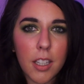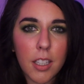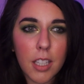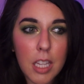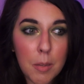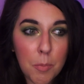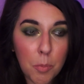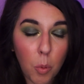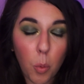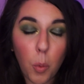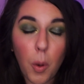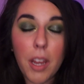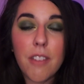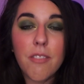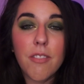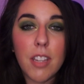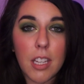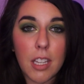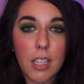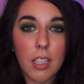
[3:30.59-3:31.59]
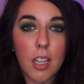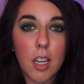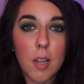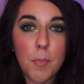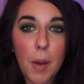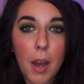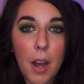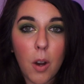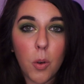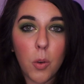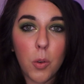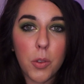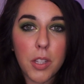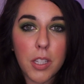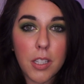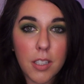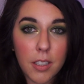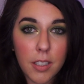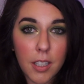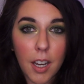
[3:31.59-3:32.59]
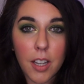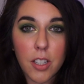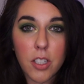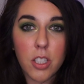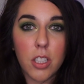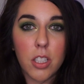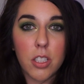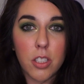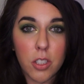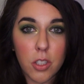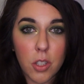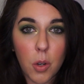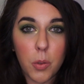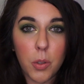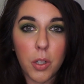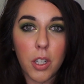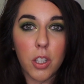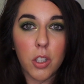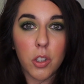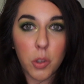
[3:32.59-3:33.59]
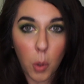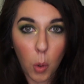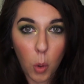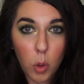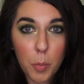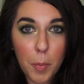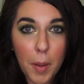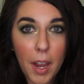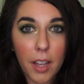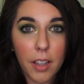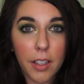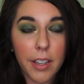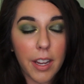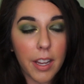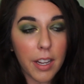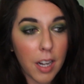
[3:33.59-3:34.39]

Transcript: keep raving about the Natasha Denona gold palette,